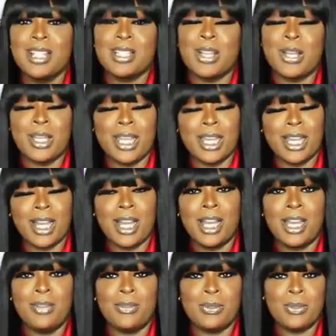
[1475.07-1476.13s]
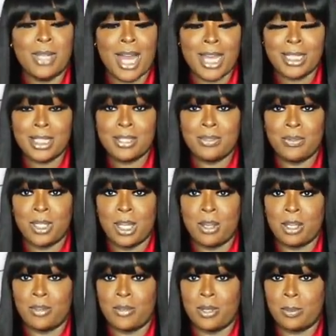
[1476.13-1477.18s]
so yeah, if you like this
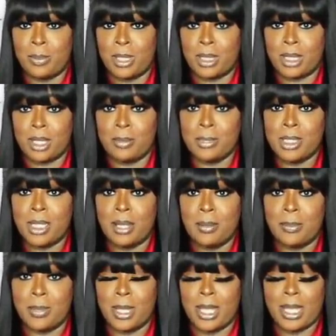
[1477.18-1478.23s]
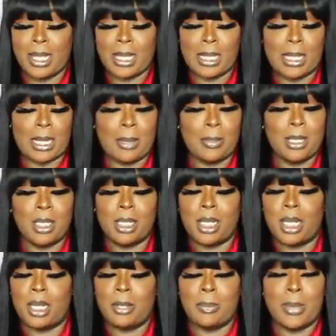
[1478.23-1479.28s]
video, give it a big thumbs up and I'm going to
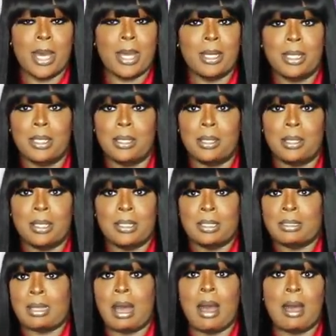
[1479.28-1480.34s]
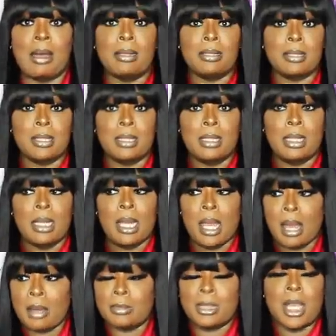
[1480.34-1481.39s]
head up out of here because it's hot.
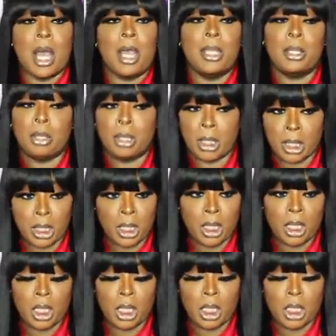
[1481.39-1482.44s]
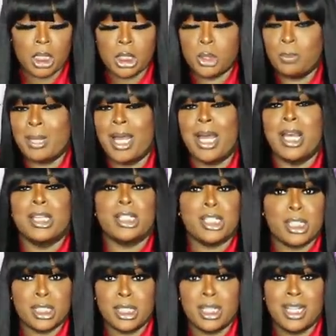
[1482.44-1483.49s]
I'm tired. It's too
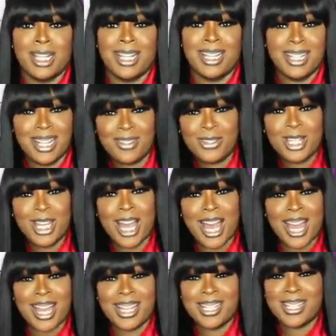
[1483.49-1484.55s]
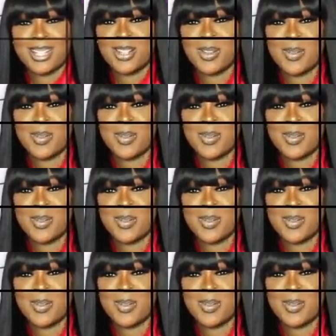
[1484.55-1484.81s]
much. Love you guys.